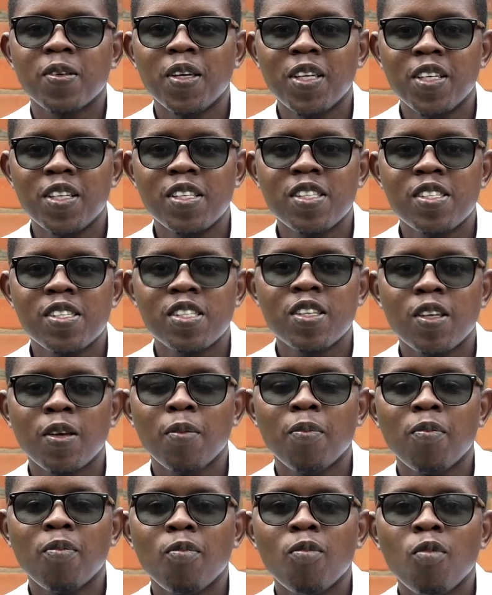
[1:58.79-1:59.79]
is
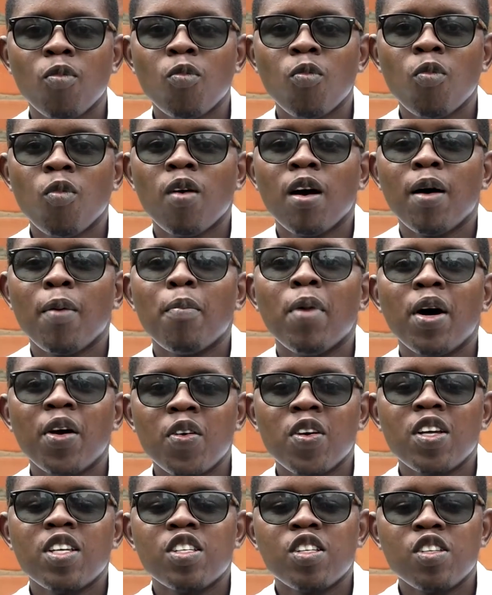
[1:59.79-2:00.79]

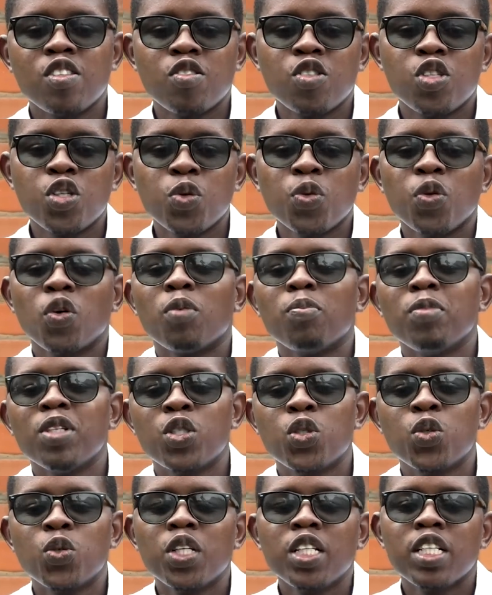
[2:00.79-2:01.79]
marriage is union
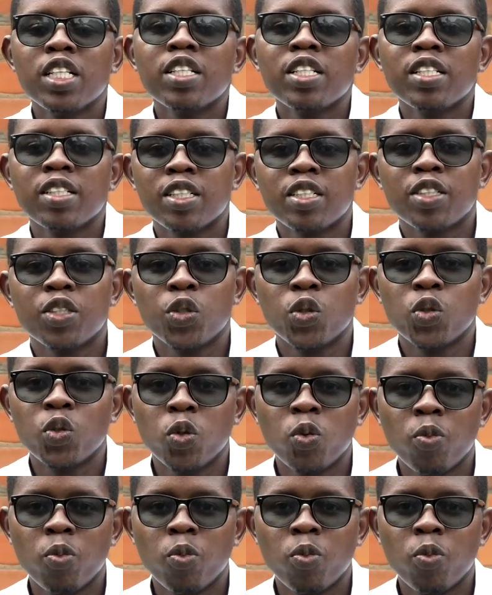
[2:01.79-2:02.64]
between two